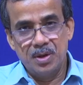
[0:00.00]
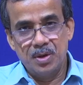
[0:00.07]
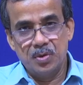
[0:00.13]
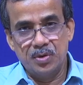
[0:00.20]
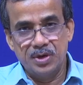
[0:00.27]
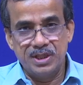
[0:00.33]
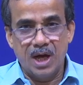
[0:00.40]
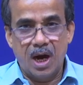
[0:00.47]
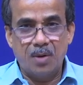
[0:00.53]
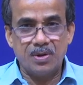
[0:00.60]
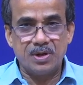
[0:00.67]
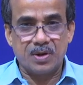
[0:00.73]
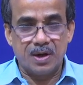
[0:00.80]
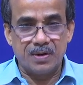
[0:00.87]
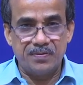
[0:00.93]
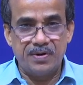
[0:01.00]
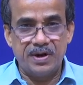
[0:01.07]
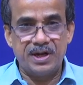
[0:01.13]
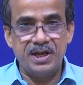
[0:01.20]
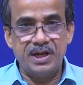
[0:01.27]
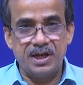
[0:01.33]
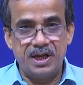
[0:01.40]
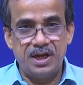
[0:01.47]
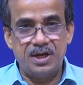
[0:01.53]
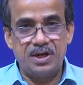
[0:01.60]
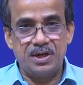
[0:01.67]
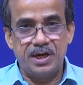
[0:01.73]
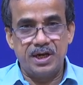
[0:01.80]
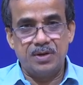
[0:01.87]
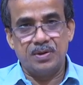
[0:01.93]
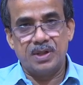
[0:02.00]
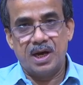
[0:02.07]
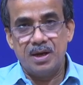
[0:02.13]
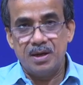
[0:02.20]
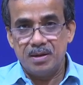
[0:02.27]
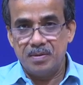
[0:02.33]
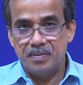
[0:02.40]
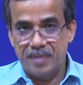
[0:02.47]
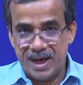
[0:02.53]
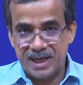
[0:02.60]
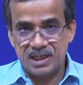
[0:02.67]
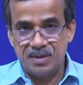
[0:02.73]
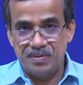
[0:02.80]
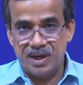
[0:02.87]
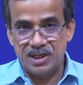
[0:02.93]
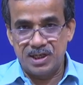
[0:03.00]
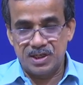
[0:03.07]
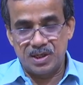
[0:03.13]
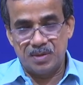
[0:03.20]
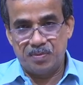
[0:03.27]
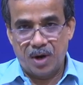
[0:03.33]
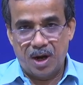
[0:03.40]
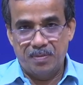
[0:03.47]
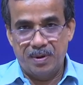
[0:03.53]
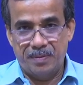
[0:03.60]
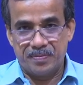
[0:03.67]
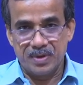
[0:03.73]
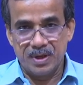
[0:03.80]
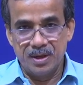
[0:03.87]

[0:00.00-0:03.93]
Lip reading: without converting it into the maximization problem.